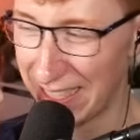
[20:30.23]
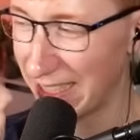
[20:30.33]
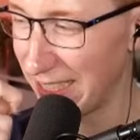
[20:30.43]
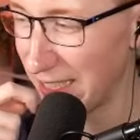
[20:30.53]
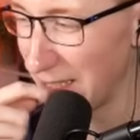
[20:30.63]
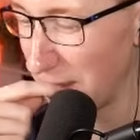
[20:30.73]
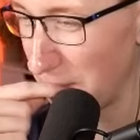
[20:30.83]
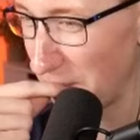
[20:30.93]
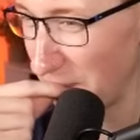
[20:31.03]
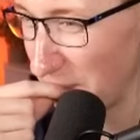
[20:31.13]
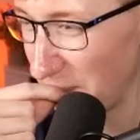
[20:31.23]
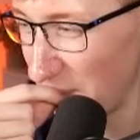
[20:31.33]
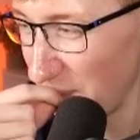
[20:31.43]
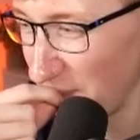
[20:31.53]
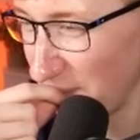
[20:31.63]

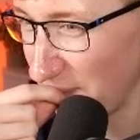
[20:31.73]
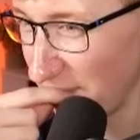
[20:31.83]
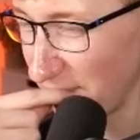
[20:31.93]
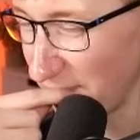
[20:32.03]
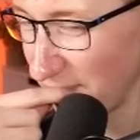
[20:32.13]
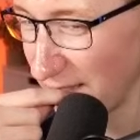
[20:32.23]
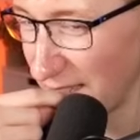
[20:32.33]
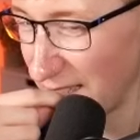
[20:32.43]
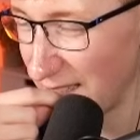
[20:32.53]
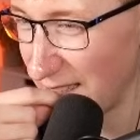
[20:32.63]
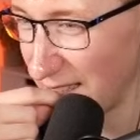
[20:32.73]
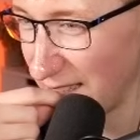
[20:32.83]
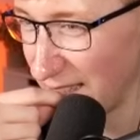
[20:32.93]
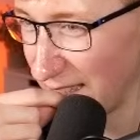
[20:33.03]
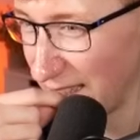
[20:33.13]

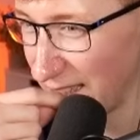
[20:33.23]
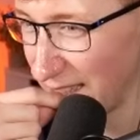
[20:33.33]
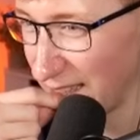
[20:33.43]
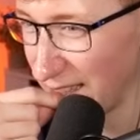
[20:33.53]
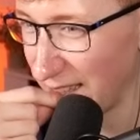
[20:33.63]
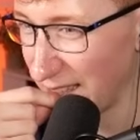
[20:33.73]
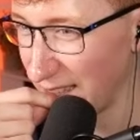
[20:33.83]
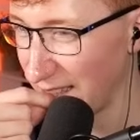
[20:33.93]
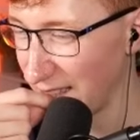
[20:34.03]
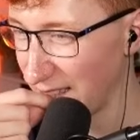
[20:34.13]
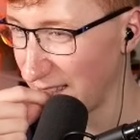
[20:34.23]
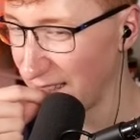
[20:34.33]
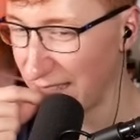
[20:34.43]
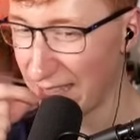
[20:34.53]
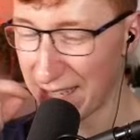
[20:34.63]

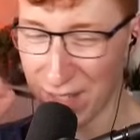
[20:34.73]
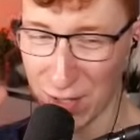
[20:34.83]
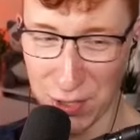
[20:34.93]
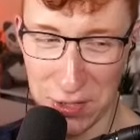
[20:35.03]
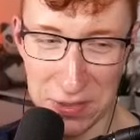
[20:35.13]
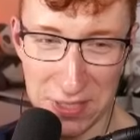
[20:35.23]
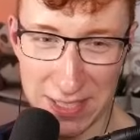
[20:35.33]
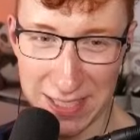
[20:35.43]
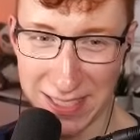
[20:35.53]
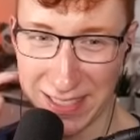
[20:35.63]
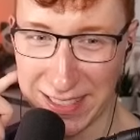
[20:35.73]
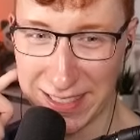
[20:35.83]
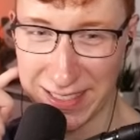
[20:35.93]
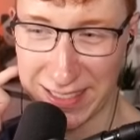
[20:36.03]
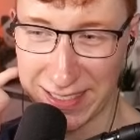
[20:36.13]

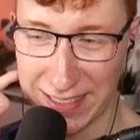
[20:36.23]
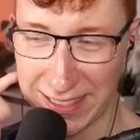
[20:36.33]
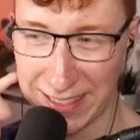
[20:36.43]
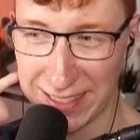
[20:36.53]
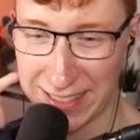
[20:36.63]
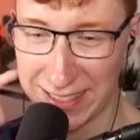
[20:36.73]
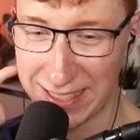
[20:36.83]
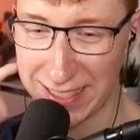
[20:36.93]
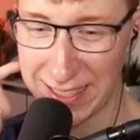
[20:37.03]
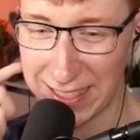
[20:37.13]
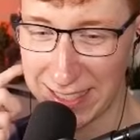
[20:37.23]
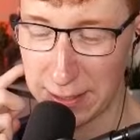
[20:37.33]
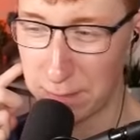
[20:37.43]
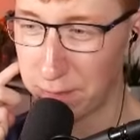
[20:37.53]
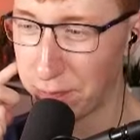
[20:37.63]

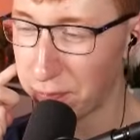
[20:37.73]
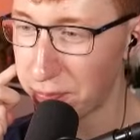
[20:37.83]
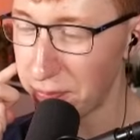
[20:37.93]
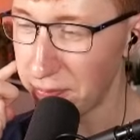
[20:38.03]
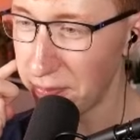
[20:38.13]
The person shown says nothing.